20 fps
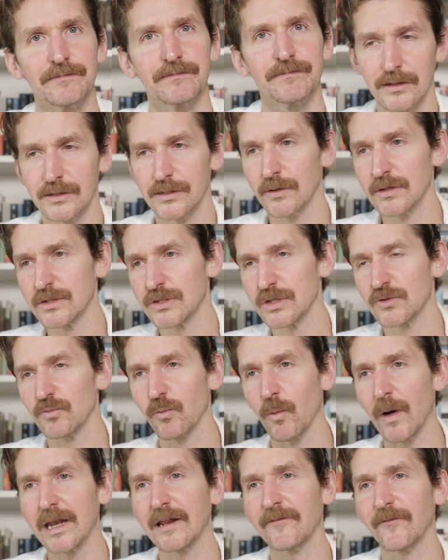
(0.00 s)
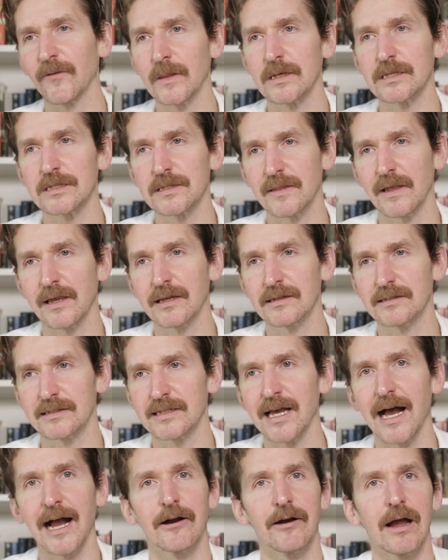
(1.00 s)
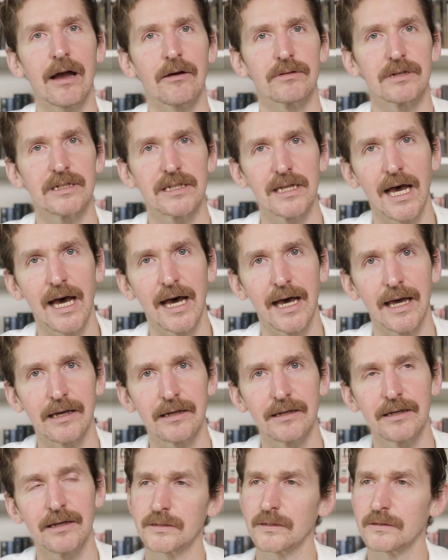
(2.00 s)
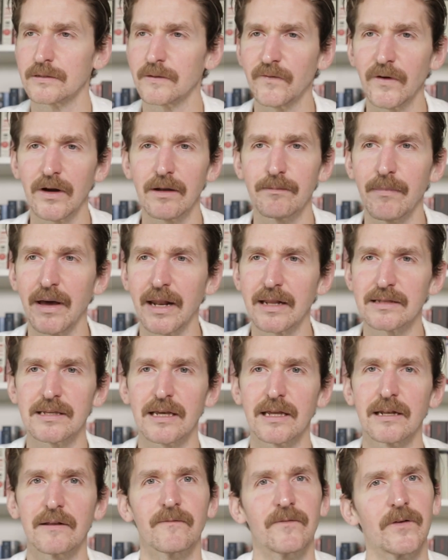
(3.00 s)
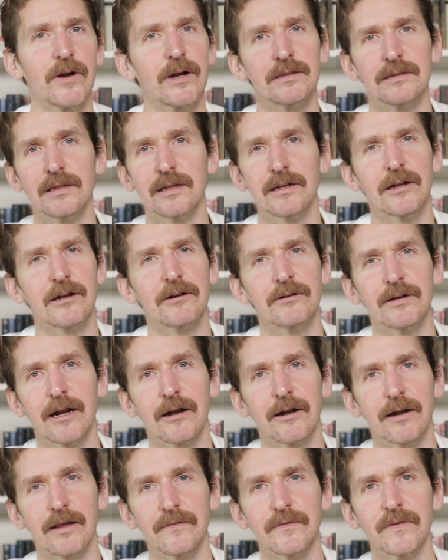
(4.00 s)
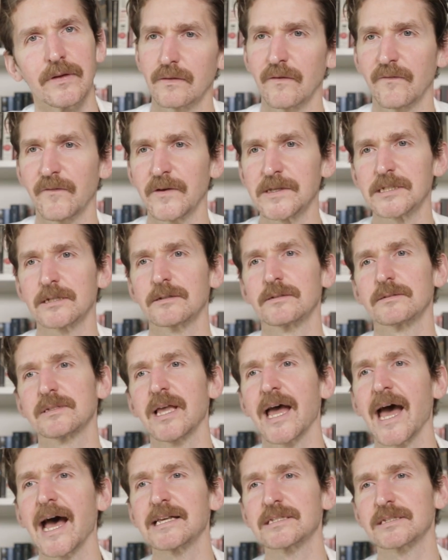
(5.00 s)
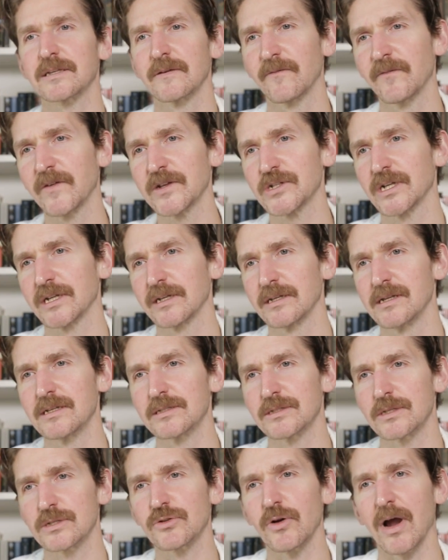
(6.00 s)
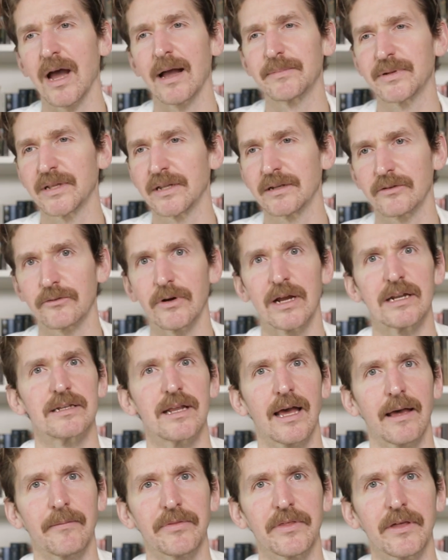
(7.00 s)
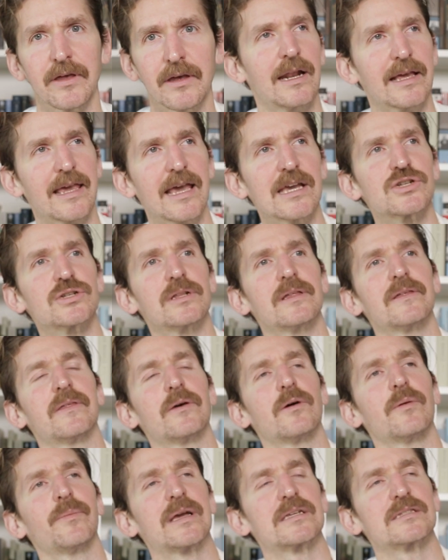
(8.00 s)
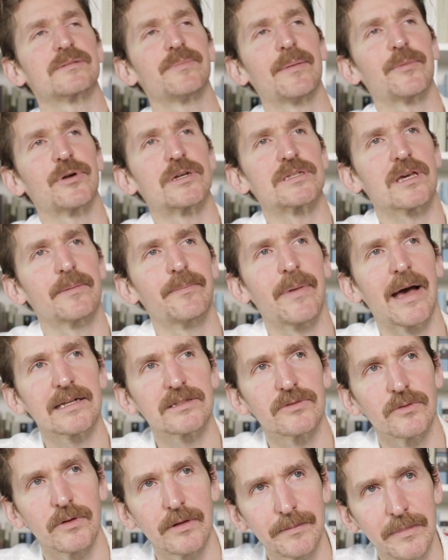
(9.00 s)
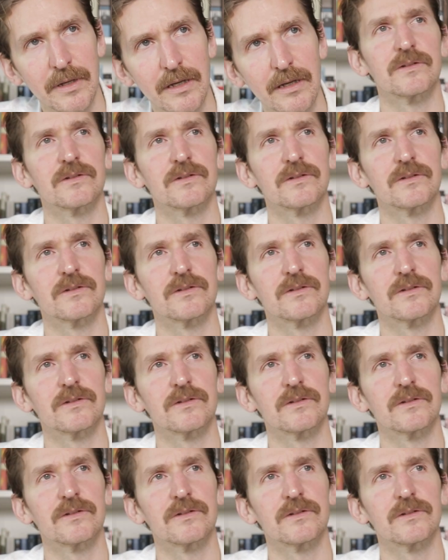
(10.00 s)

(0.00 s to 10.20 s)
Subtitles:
So he's just waiting for this thing to tire out and die. So it's a very meditative, very linear narrative. The physical task of fishing is described in great depth. And occasionally the old man's memories come back to him.